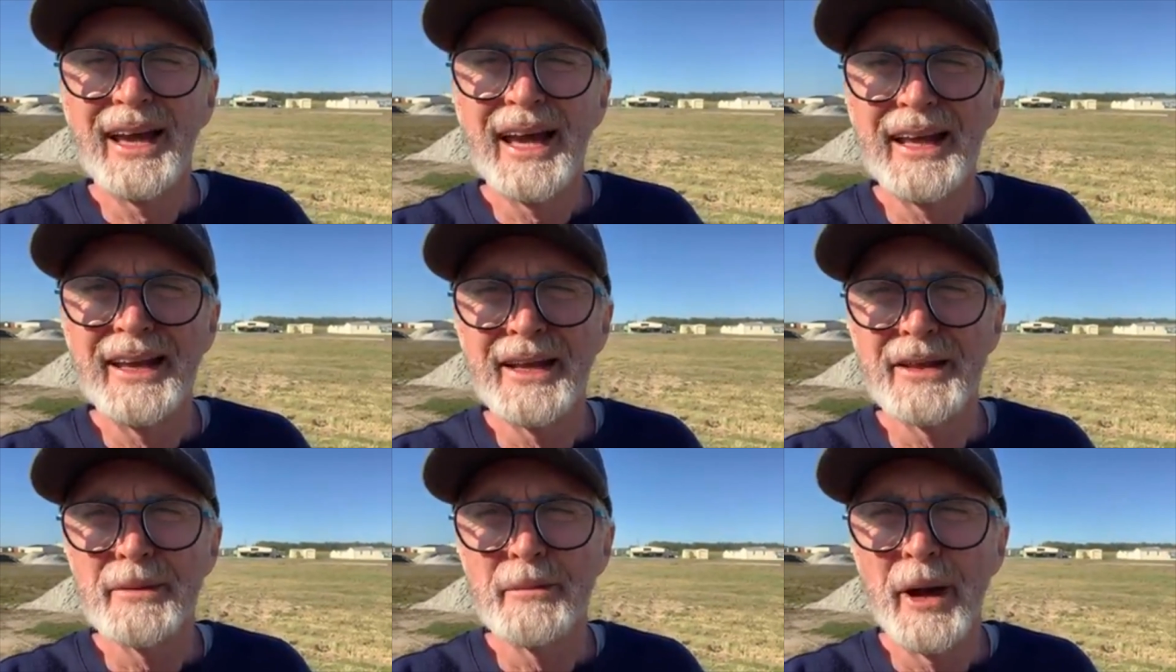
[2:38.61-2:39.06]

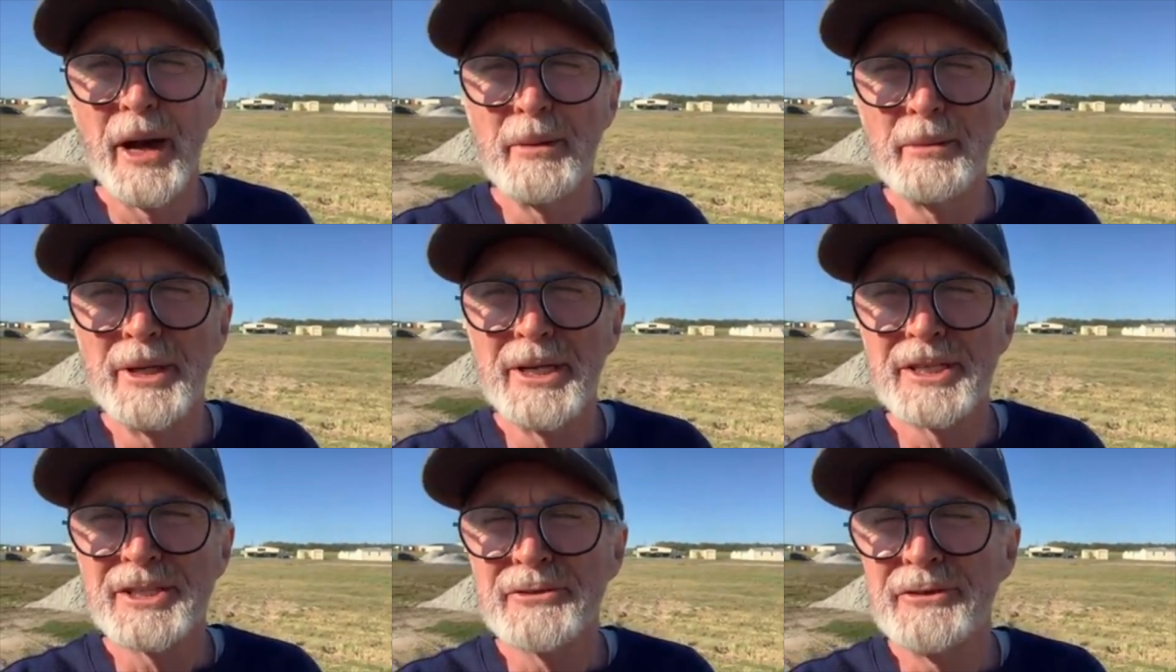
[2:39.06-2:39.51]
and at the
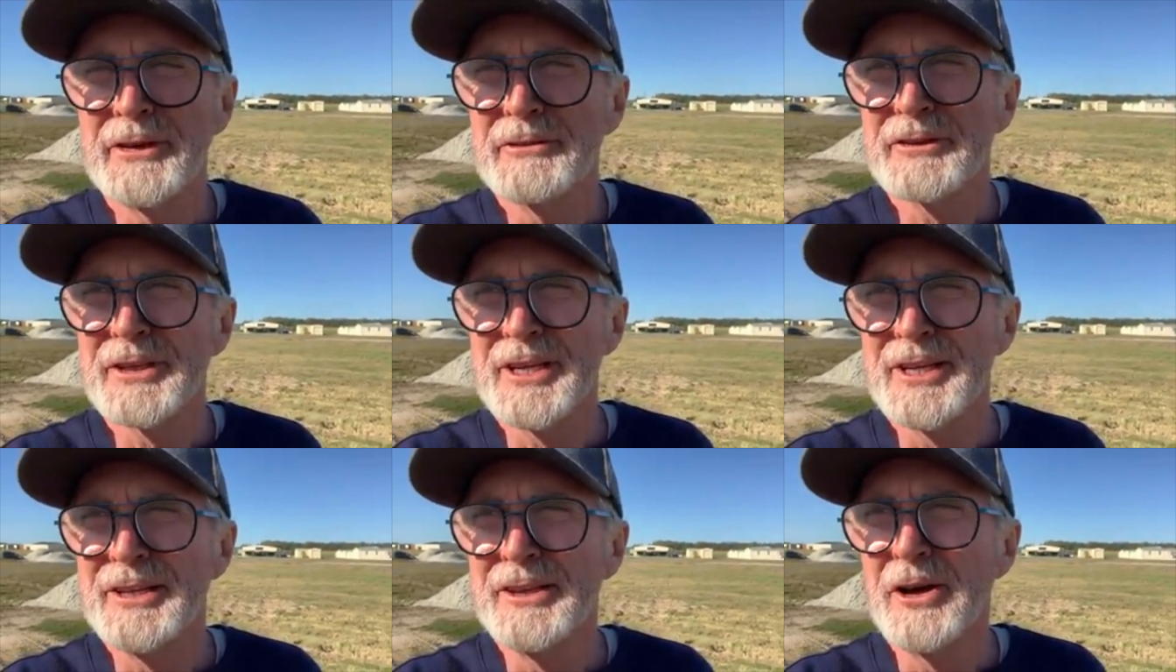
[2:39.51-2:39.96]
moment it's
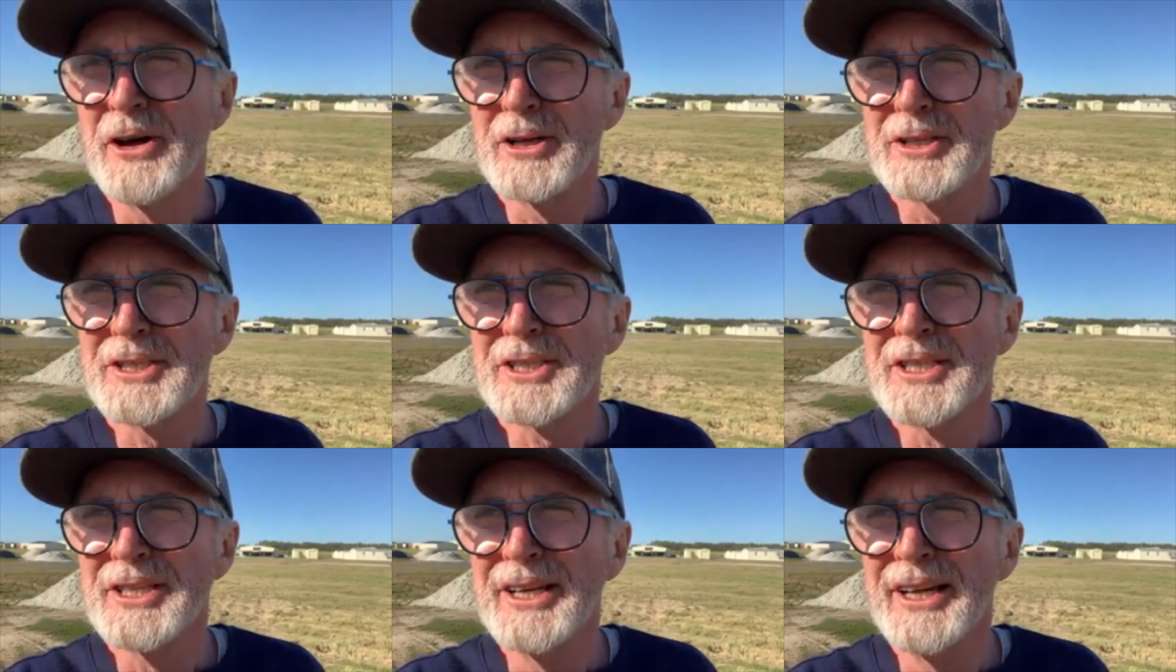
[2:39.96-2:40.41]
15
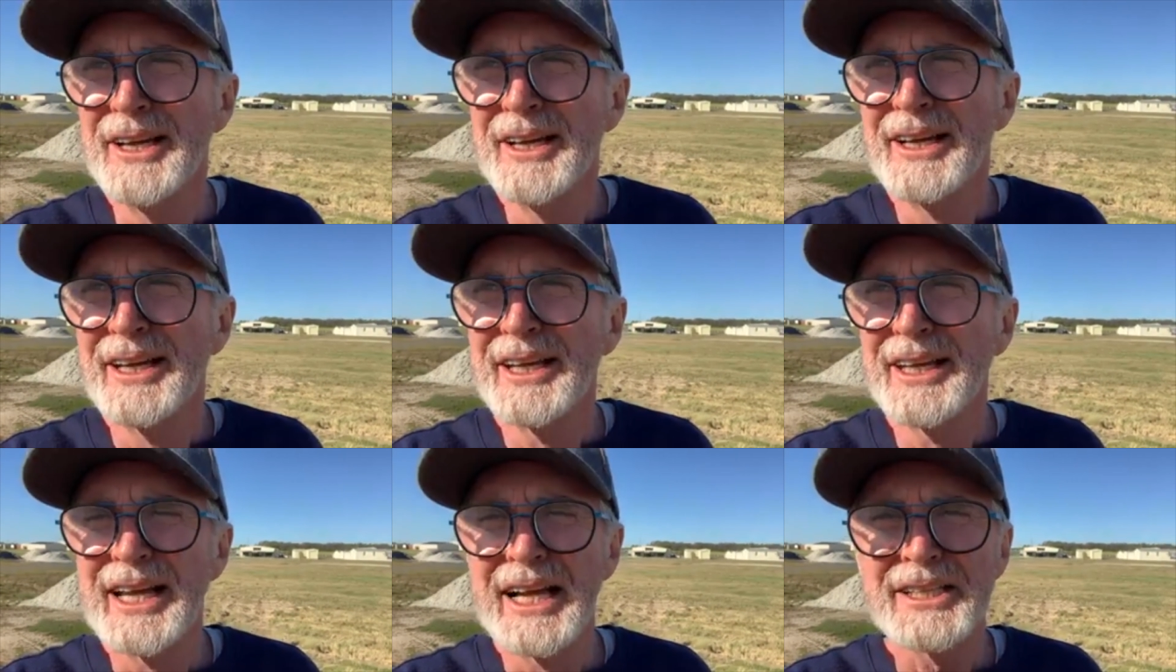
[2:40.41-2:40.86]
knots
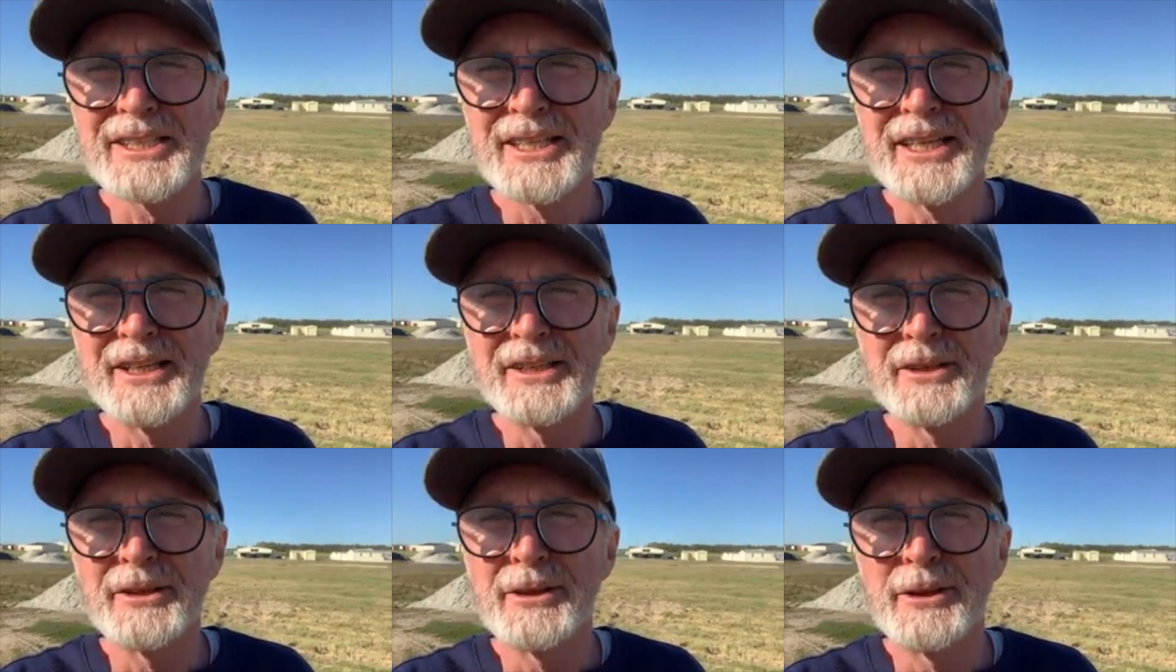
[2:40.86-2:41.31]

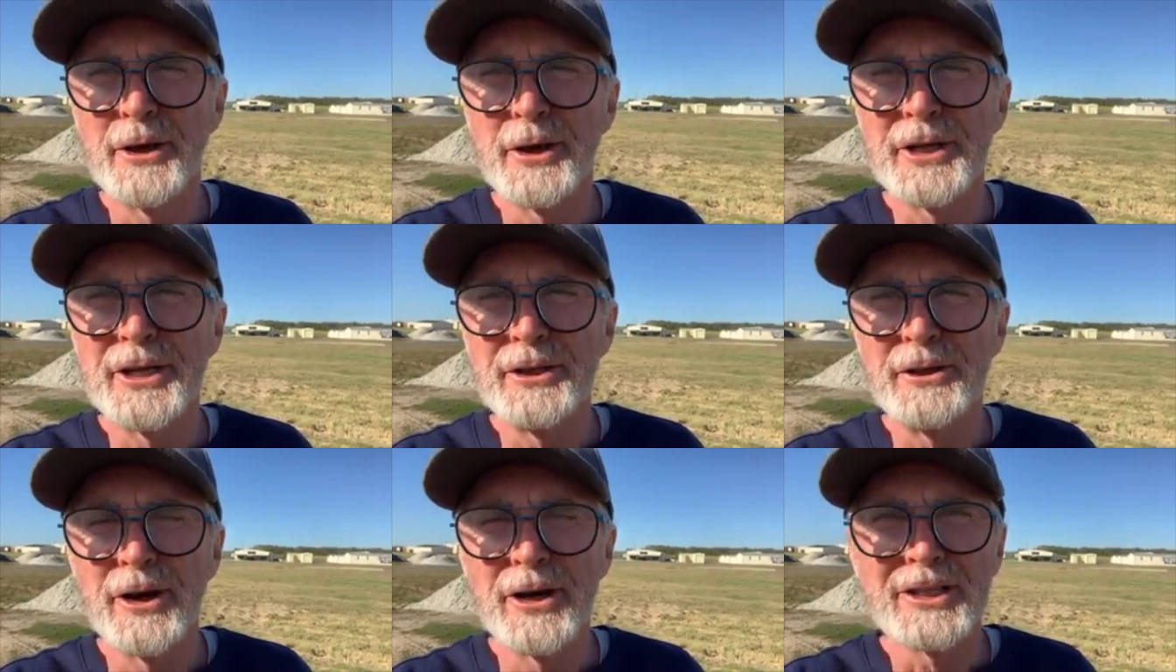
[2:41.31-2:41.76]
gusting to
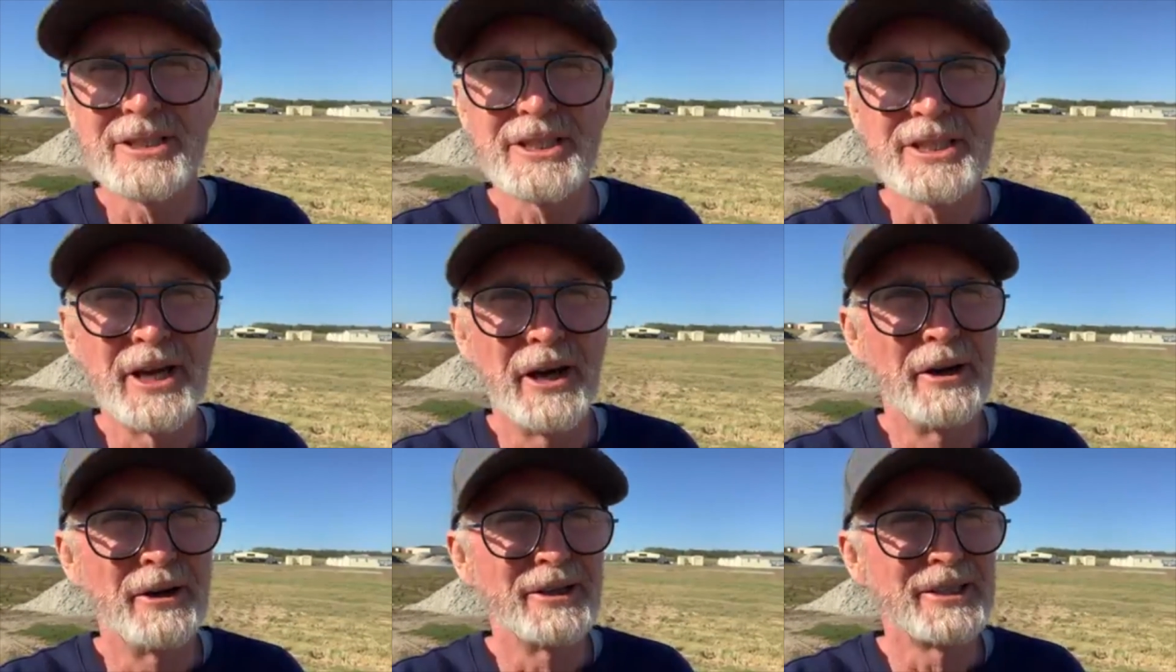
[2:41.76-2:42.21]
30 knots,
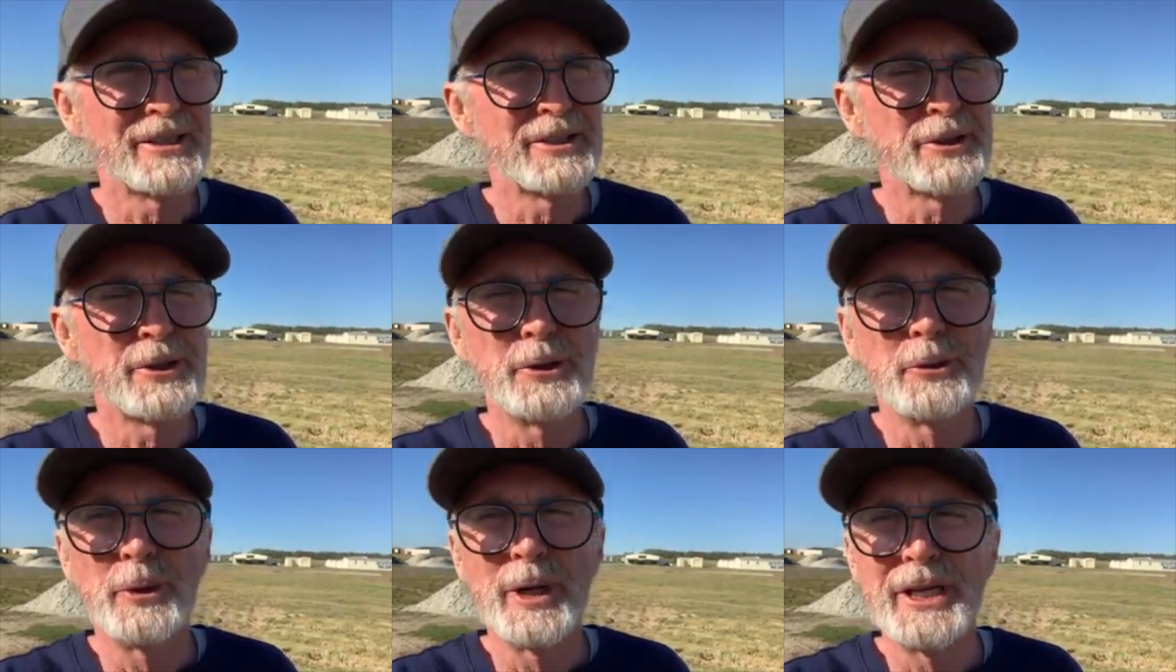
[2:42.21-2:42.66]
so it's
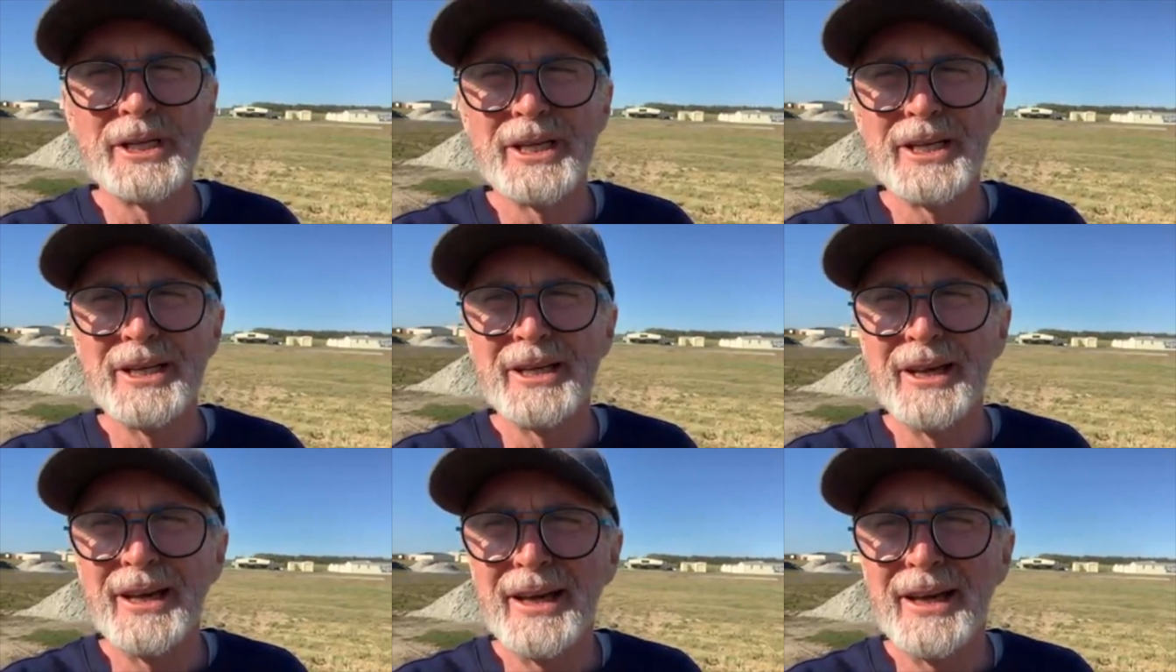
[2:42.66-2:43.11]
too windy.